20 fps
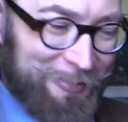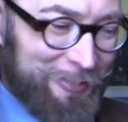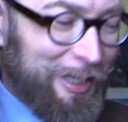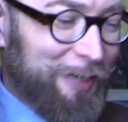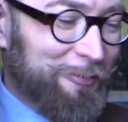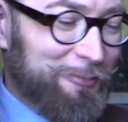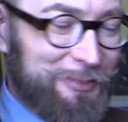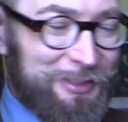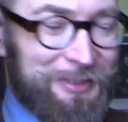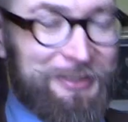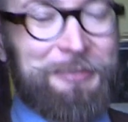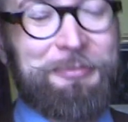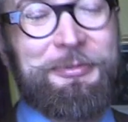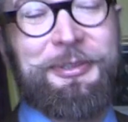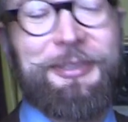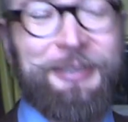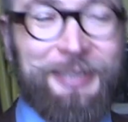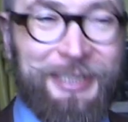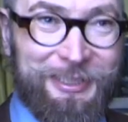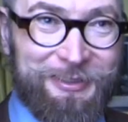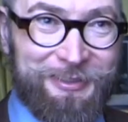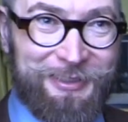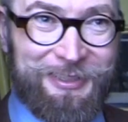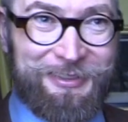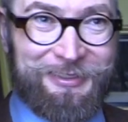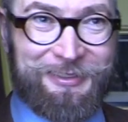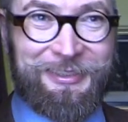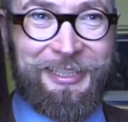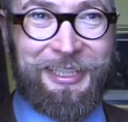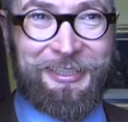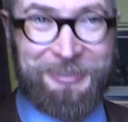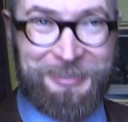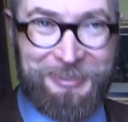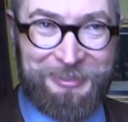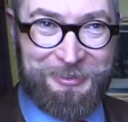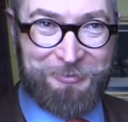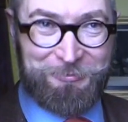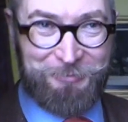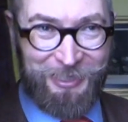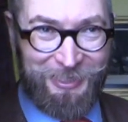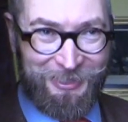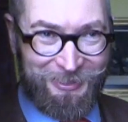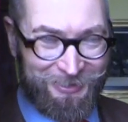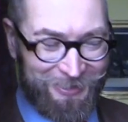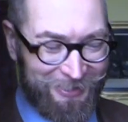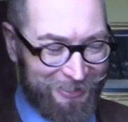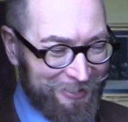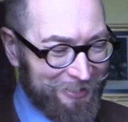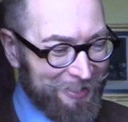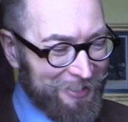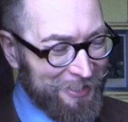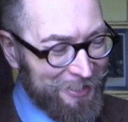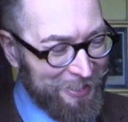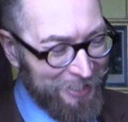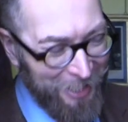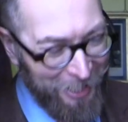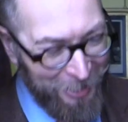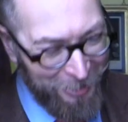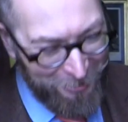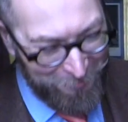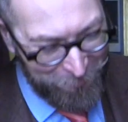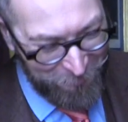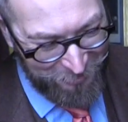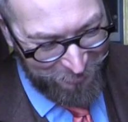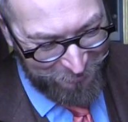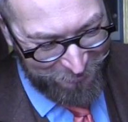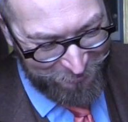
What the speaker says: obviously Piranesi isn't anticipating the